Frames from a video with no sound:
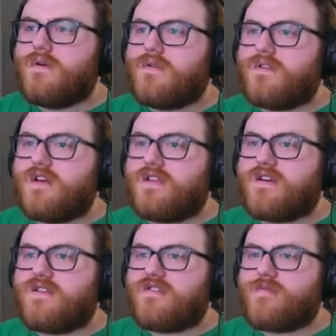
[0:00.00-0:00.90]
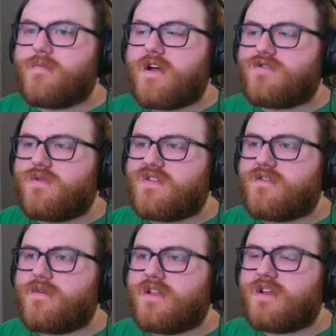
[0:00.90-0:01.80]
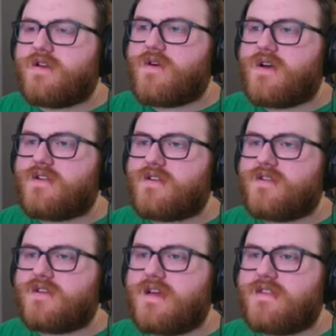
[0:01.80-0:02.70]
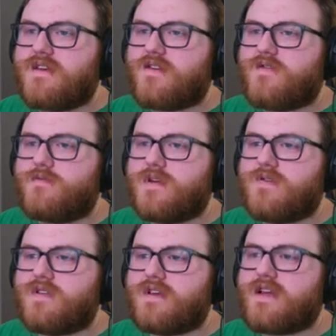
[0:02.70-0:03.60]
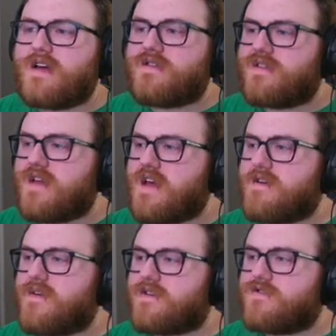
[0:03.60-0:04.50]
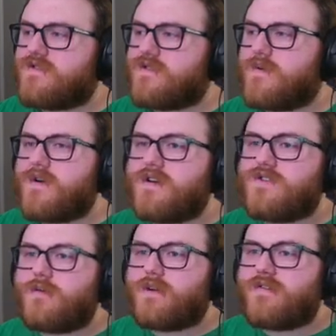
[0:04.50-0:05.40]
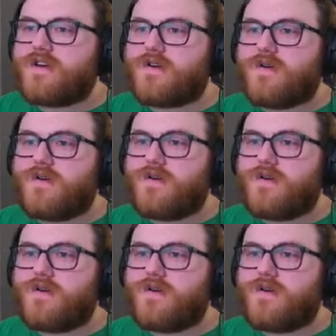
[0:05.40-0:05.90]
Yeah, it's on these perpetual stability runs that I think it would be really nice to have extra storage on my vehicle.